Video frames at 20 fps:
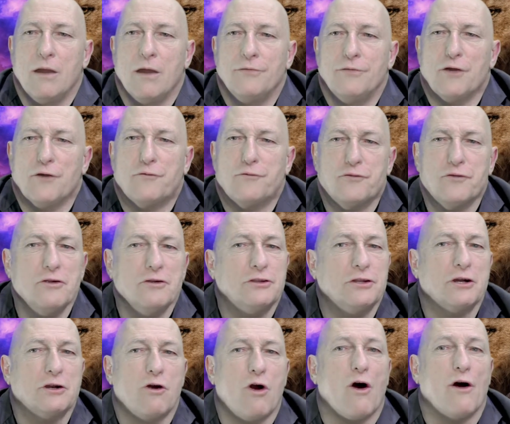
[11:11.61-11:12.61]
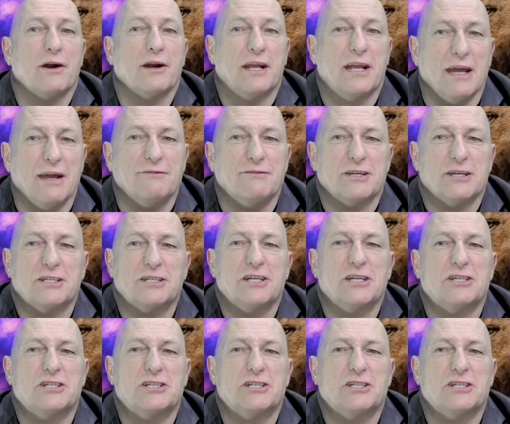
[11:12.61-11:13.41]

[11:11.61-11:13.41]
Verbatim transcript: The fruit that God gives us is